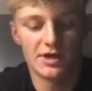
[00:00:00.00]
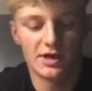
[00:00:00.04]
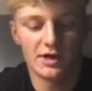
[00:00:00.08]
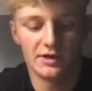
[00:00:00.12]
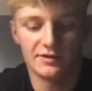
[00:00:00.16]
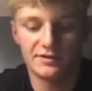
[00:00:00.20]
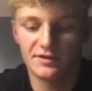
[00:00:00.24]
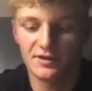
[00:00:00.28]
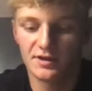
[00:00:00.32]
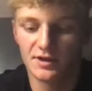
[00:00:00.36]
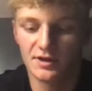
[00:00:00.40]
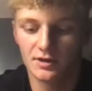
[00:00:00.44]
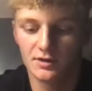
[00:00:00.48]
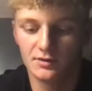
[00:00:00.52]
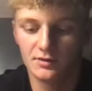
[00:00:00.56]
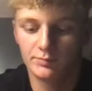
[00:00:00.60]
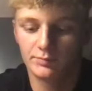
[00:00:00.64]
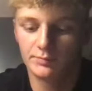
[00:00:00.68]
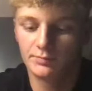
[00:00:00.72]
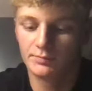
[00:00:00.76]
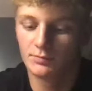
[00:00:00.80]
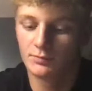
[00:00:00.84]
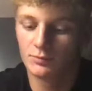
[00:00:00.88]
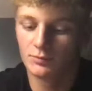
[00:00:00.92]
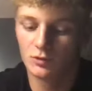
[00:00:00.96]
I think,
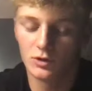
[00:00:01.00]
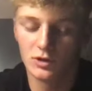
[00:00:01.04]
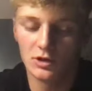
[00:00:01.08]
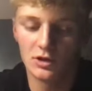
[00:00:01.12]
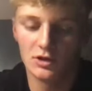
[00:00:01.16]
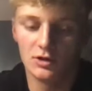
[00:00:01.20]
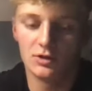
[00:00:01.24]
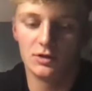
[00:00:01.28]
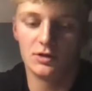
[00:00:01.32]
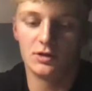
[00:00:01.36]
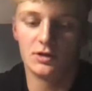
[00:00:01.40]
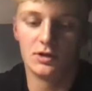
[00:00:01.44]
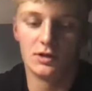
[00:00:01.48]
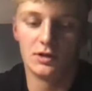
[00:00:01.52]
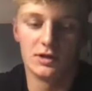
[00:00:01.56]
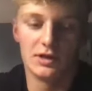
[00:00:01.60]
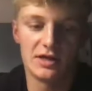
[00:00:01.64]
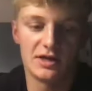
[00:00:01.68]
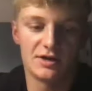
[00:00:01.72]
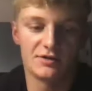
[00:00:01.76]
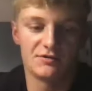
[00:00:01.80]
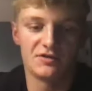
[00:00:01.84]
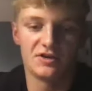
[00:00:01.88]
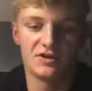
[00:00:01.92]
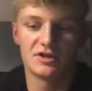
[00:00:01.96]
well, a lot
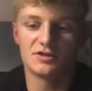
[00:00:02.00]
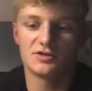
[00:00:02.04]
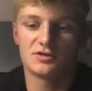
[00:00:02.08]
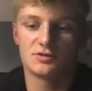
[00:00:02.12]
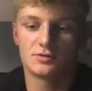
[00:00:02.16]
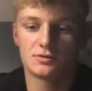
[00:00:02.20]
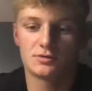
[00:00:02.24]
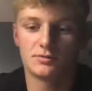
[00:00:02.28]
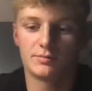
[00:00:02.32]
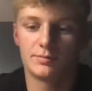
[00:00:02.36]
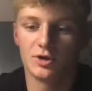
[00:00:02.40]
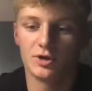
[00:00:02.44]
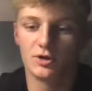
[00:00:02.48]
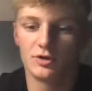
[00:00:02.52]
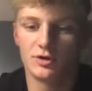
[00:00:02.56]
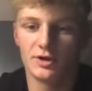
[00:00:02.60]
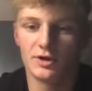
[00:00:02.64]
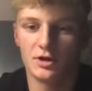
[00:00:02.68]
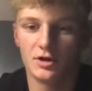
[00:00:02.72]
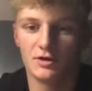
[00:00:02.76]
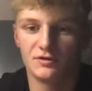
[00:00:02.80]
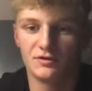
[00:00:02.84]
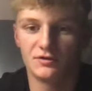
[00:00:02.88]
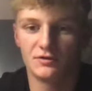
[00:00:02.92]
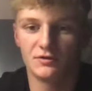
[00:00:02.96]
of it is building
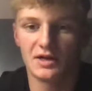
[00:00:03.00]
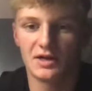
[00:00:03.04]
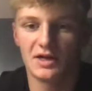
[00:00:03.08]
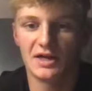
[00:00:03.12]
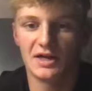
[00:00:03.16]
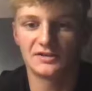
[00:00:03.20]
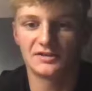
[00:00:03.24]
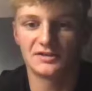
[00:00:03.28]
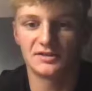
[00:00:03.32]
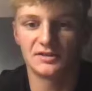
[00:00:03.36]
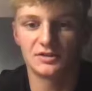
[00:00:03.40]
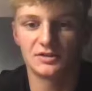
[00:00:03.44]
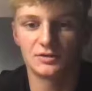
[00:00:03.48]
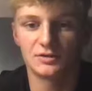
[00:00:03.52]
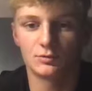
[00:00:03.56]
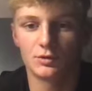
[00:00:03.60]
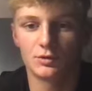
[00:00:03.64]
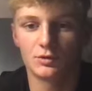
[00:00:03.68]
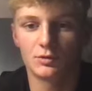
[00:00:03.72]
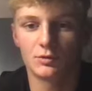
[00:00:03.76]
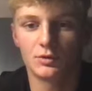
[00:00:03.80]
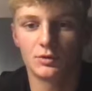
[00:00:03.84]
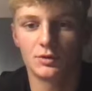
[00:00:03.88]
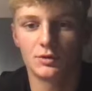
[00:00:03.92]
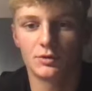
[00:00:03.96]
off of last season.
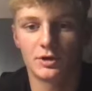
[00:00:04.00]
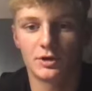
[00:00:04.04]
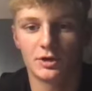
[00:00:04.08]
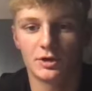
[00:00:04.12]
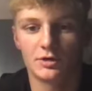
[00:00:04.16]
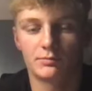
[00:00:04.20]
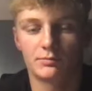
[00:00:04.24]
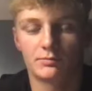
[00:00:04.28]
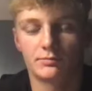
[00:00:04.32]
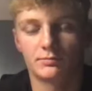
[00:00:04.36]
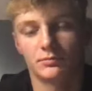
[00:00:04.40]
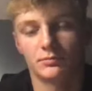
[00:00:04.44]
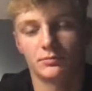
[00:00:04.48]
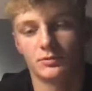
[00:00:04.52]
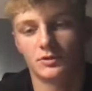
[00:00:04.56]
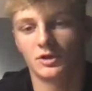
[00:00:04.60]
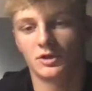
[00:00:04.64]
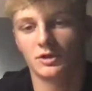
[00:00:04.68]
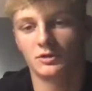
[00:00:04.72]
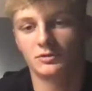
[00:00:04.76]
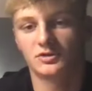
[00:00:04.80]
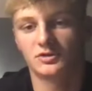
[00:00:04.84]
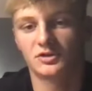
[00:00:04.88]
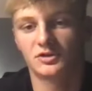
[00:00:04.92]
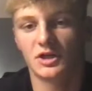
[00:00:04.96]
We were, you know,
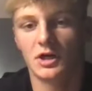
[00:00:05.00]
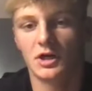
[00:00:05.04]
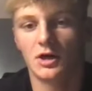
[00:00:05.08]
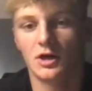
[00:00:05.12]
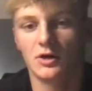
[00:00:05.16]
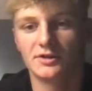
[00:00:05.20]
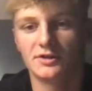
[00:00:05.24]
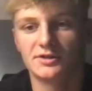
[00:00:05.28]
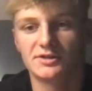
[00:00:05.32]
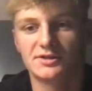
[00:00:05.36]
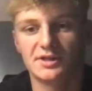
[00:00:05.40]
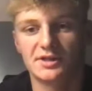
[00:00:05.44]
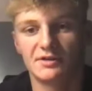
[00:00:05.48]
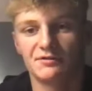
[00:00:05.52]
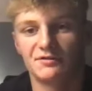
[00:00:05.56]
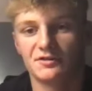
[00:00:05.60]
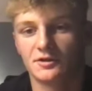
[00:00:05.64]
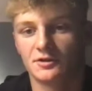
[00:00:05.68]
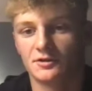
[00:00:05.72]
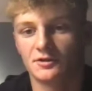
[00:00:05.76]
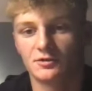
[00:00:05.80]
solid 7-3.